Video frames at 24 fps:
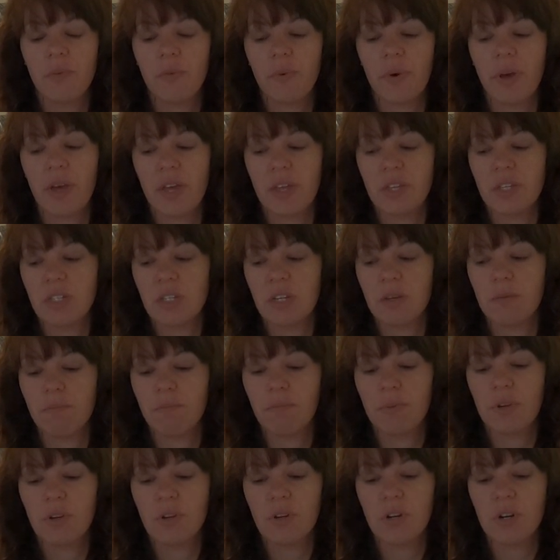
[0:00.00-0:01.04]
was
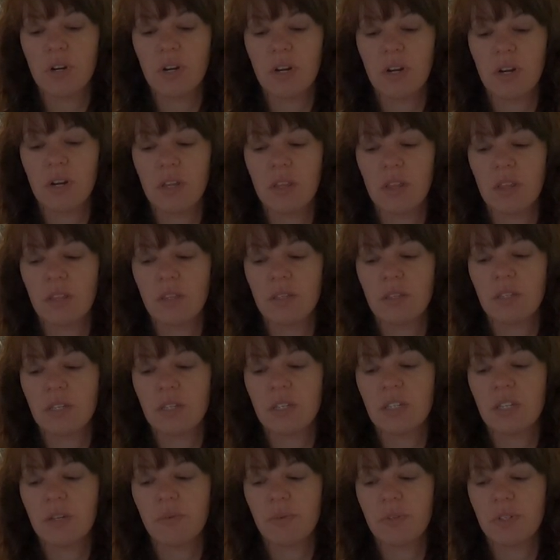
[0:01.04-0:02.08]
pure,
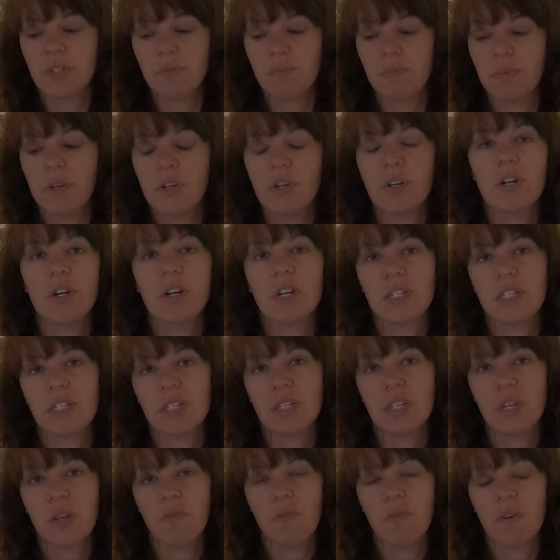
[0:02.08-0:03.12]
since it was pure as
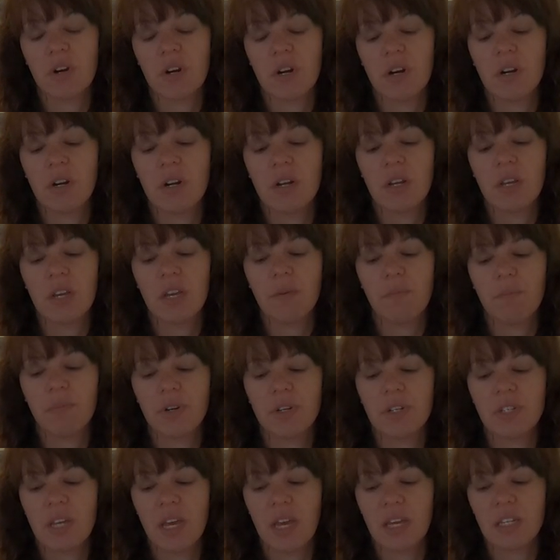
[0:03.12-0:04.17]
silver, it
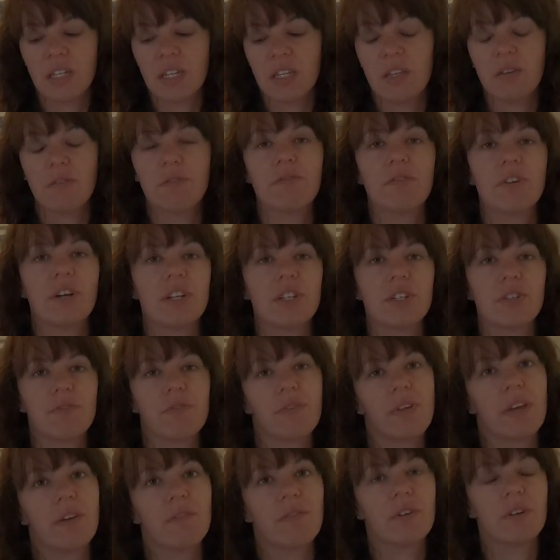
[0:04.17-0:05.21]
protected the fresh
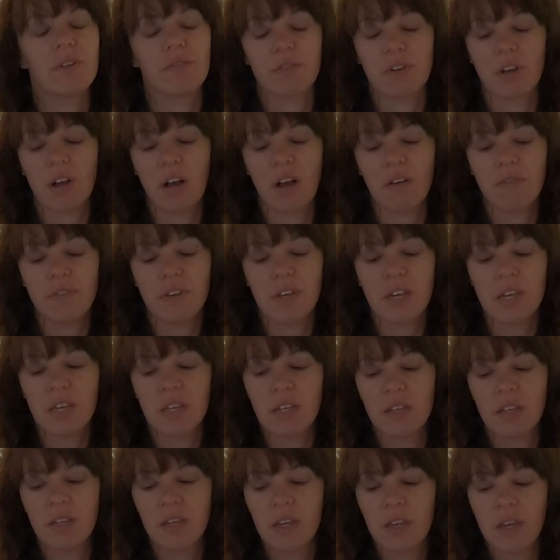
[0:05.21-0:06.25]
flavor of coffee.
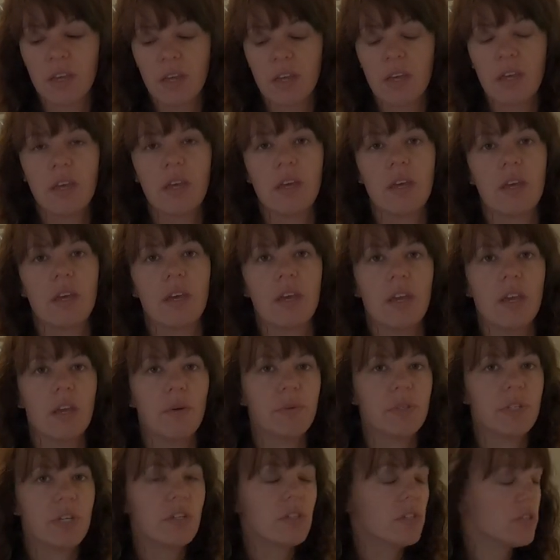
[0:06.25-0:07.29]
It
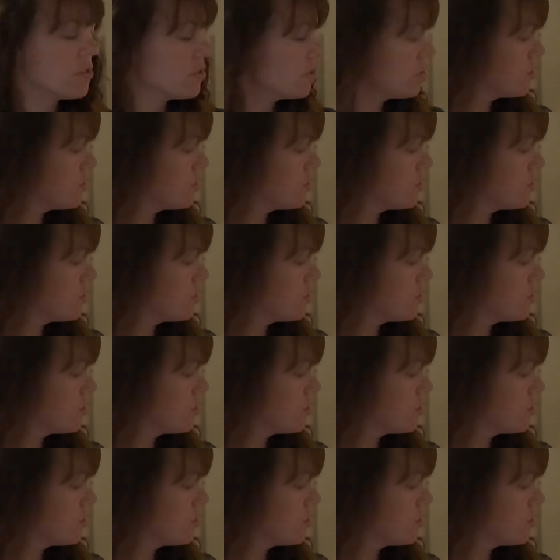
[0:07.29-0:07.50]
was also